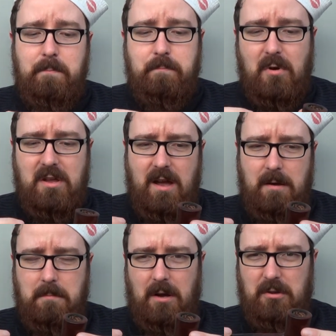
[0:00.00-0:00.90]
But yeah,
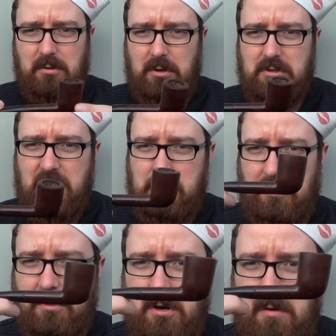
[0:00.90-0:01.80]
I don't know what shape
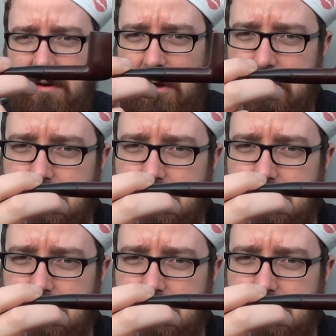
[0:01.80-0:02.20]
you'd call that.